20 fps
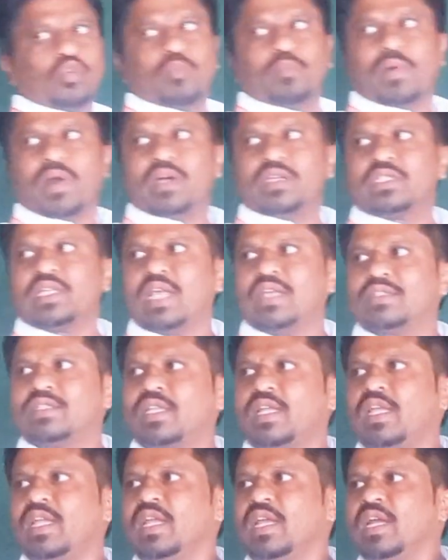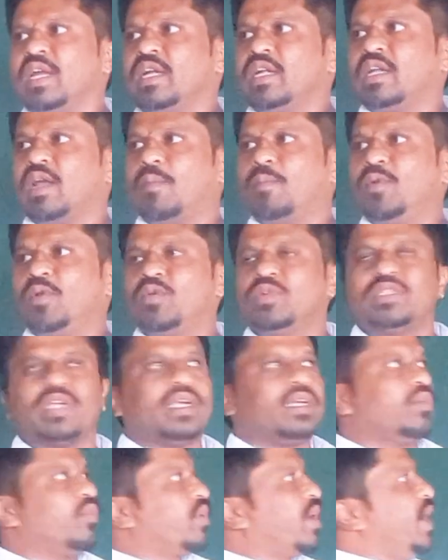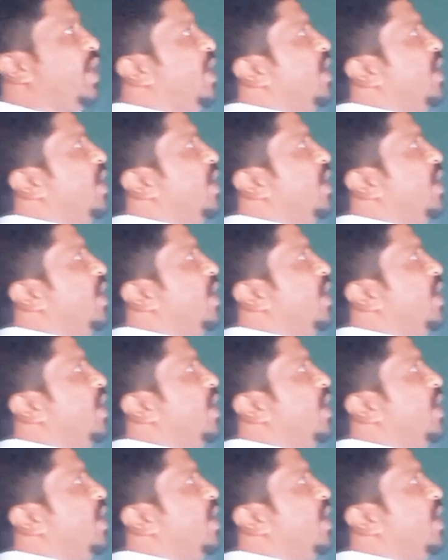parts as the WZ. Okay,